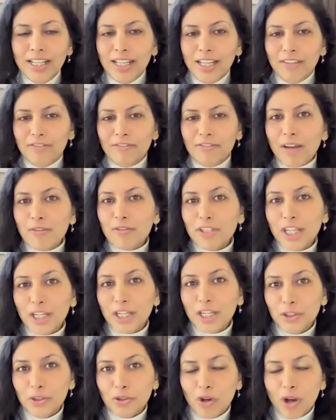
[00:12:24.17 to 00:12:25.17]
If I have to take
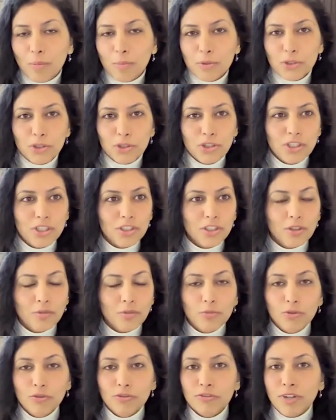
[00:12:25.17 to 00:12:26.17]
a new opportunity or
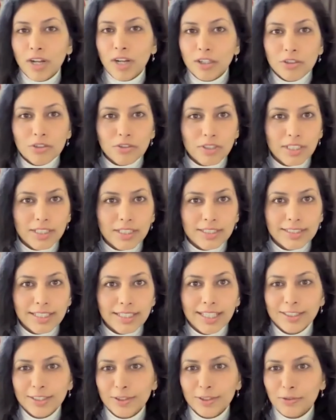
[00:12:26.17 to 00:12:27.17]
move countries,
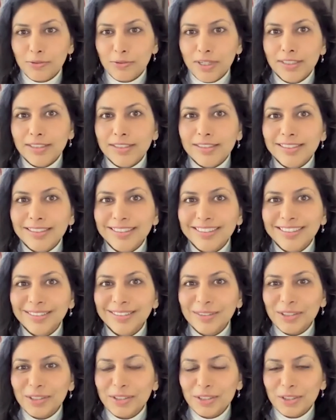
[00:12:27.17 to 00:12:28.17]
that's a threat,
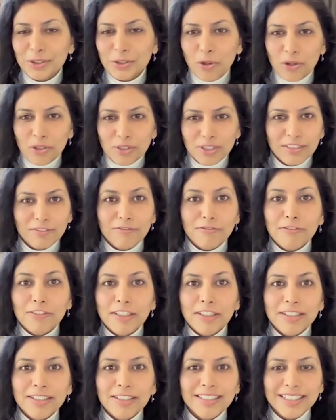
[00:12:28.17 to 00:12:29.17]
because it's causing
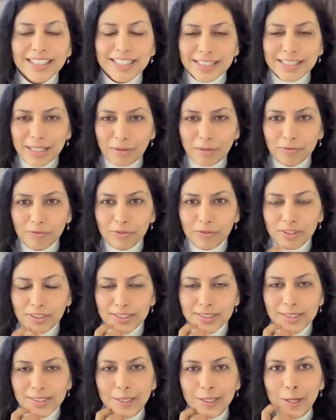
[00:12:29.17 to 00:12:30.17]
fear,
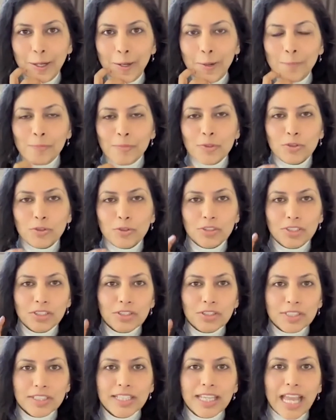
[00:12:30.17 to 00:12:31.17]
discomfort. So there
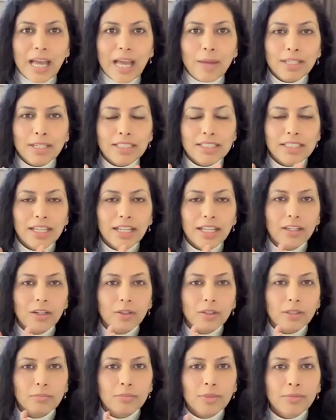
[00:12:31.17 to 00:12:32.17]
is the amygdala
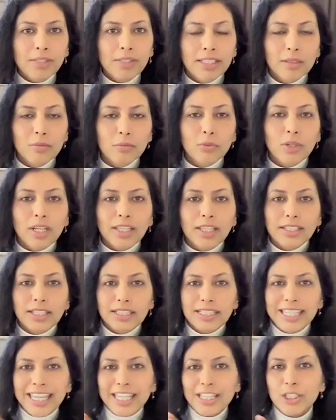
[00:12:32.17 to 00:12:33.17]
or the mammalian brain
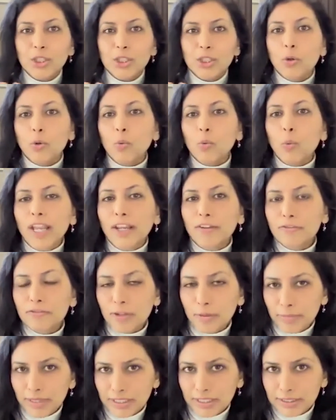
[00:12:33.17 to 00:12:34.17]
that gets you away
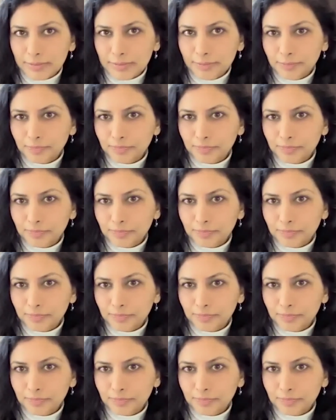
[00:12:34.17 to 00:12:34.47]
from it.